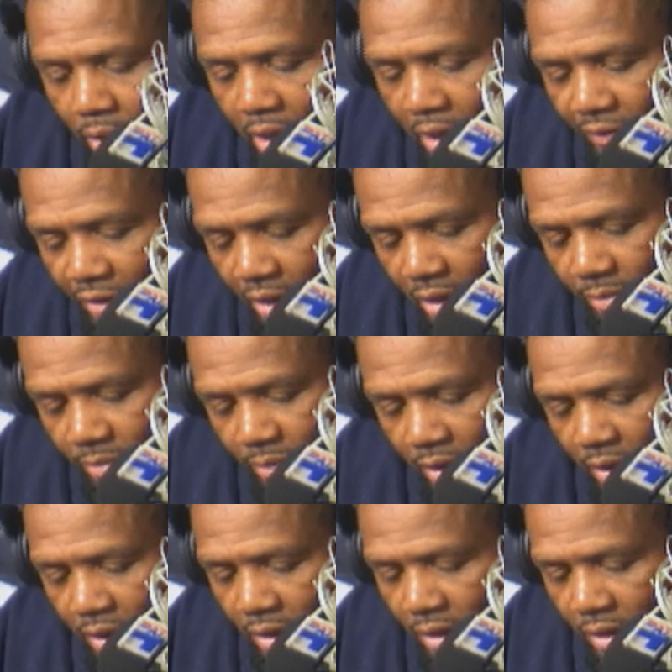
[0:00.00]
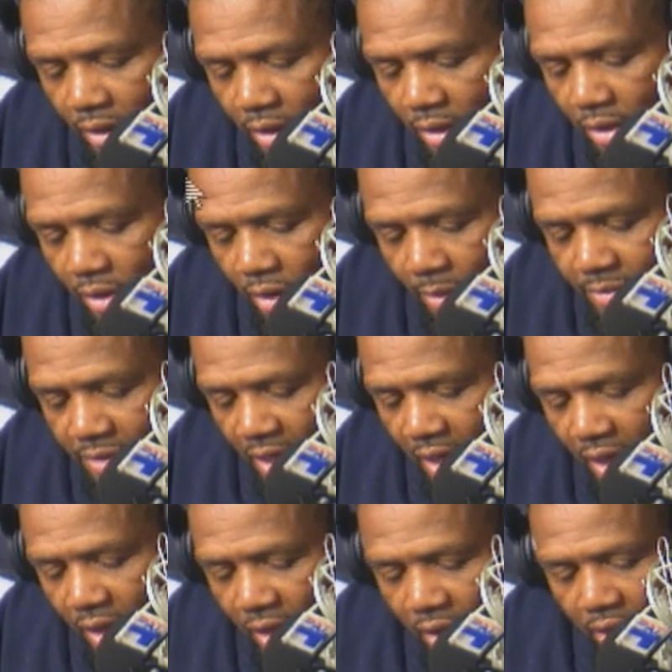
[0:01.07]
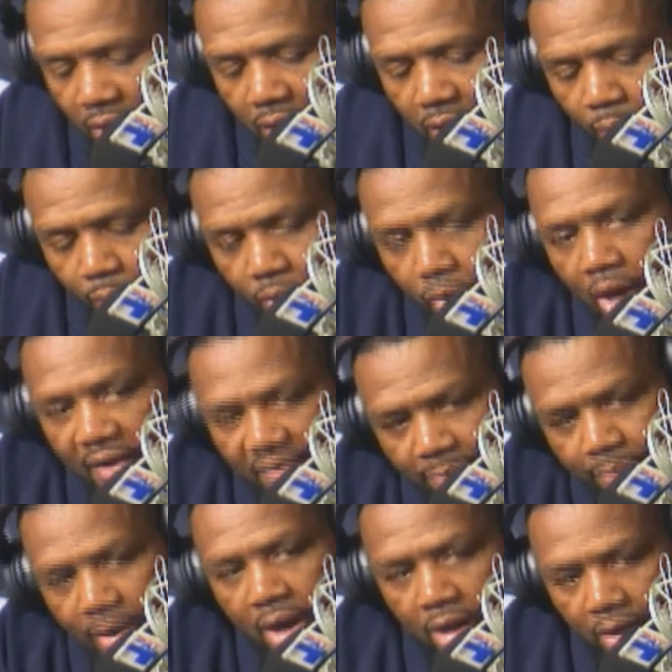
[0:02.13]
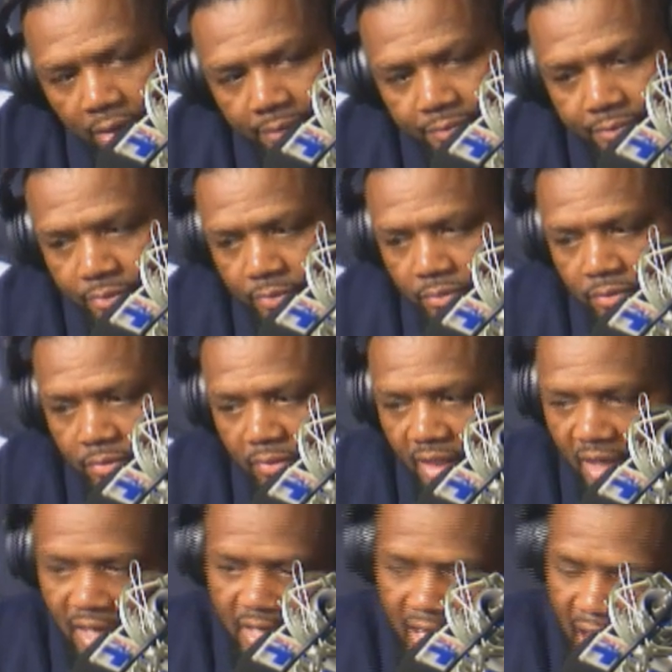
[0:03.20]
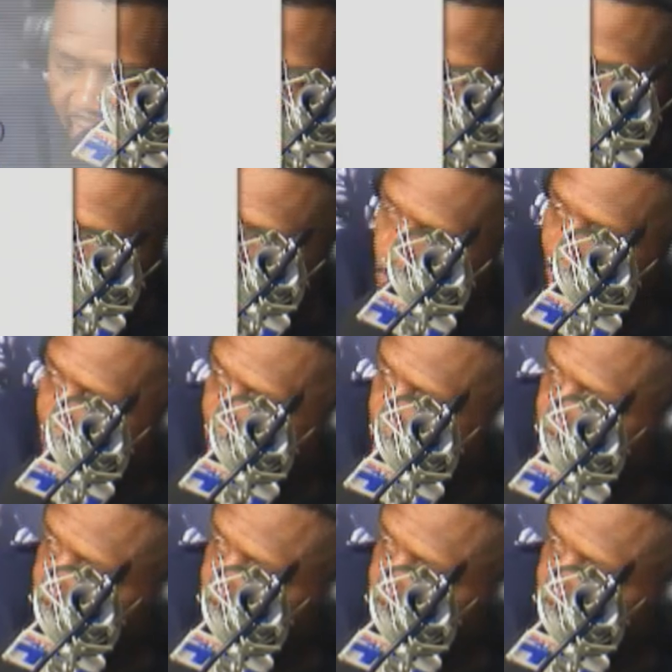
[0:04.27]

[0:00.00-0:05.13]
love him, you know what I'm saying, we gonna have a problem. And I didn't know why